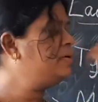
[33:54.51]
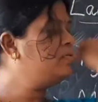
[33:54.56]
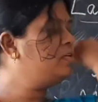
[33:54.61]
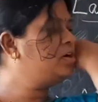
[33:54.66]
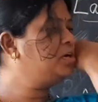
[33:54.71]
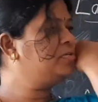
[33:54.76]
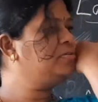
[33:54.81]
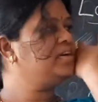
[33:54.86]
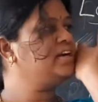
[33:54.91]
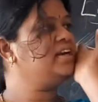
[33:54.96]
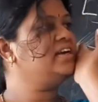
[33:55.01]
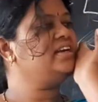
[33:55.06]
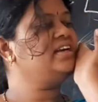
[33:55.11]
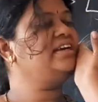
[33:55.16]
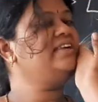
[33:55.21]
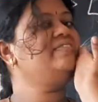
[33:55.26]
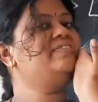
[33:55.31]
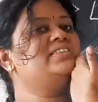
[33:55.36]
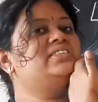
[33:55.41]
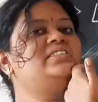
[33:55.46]
what you can
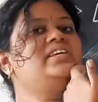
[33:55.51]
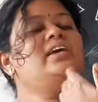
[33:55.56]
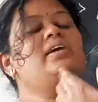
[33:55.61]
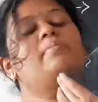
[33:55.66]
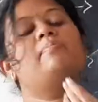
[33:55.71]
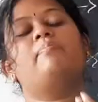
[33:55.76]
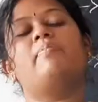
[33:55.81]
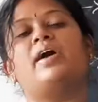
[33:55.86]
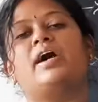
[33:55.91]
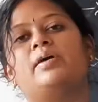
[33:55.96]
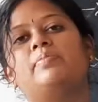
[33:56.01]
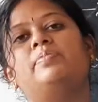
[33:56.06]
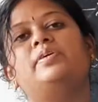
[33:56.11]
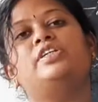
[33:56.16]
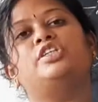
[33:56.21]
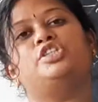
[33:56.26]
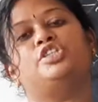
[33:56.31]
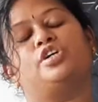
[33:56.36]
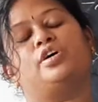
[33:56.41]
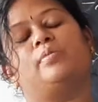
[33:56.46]
give is the barber
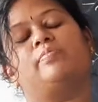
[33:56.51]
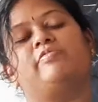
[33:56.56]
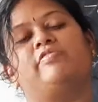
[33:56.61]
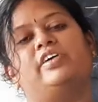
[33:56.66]
shop,